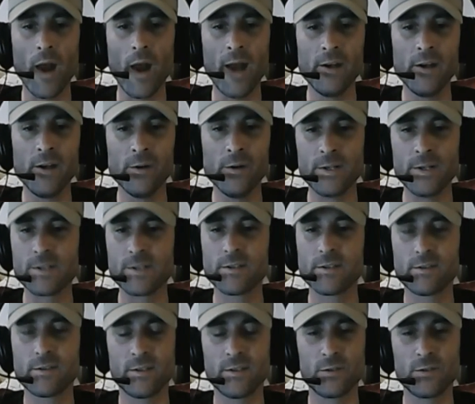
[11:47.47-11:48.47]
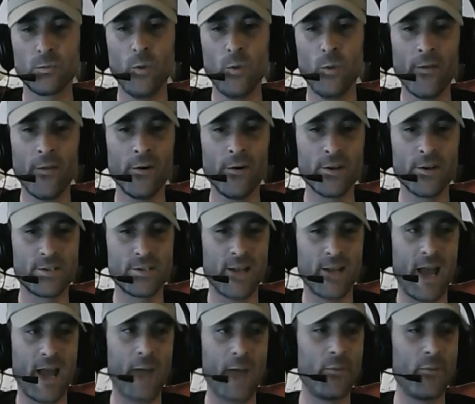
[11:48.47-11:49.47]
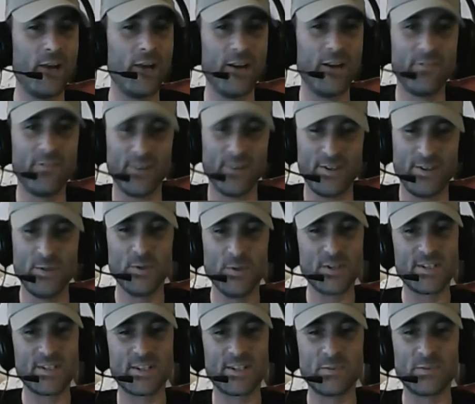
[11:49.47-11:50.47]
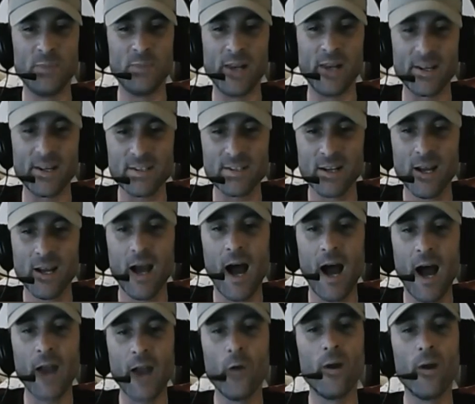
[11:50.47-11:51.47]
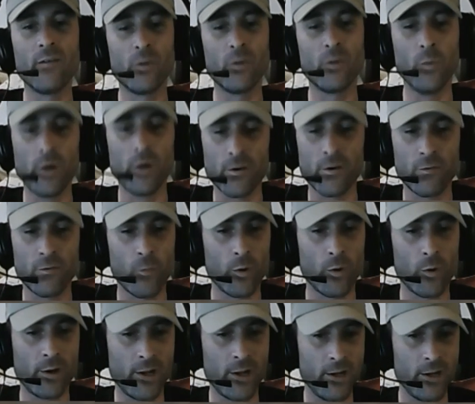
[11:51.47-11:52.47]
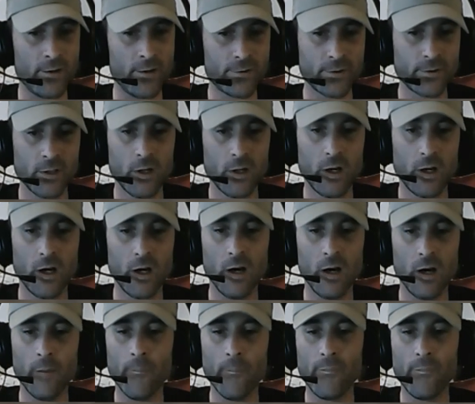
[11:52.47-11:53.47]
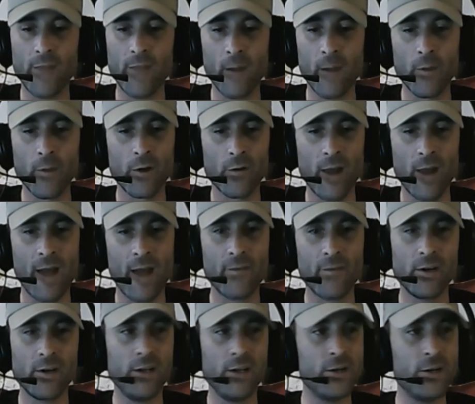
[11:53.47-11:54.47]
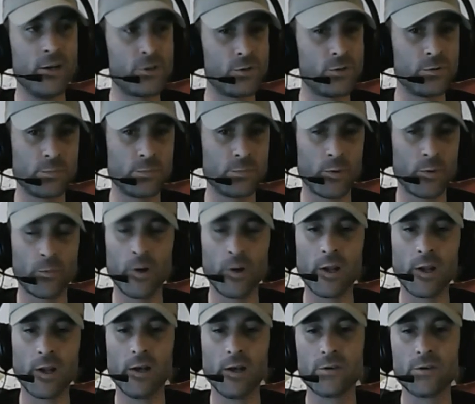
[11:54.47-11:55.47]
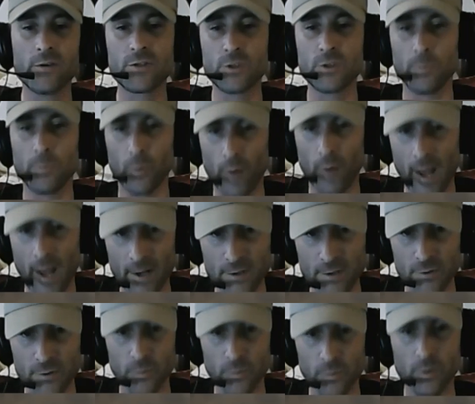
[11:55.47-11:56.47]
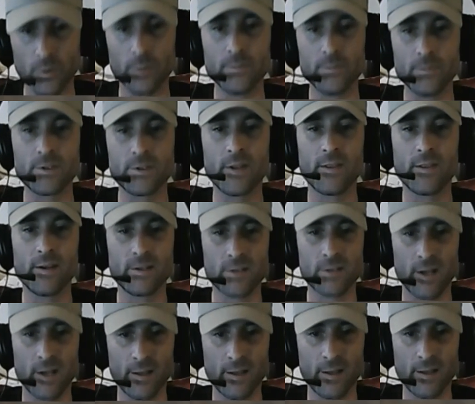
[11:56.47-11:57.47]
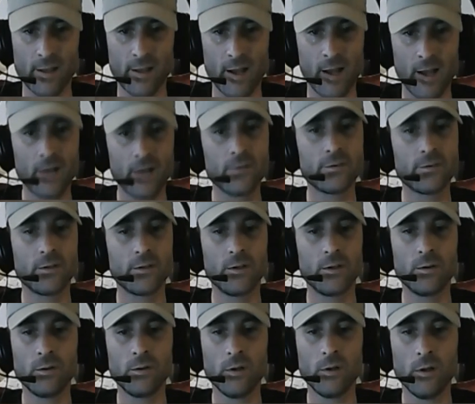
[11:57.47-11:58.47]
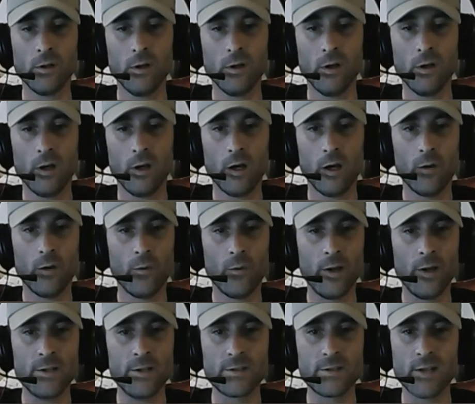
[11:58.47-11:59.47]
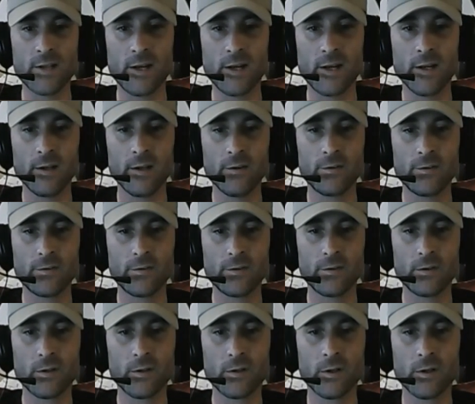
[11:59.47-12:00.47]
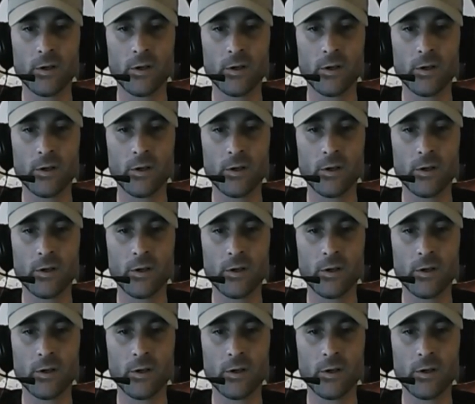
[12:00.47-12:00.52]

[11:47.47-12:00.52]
what I do is, since weather doesn't happen every 2 to 6 minutes, I go every 1 to 4 days. That way I don't have any issues with running any super rad storms and things like that. So rain settings,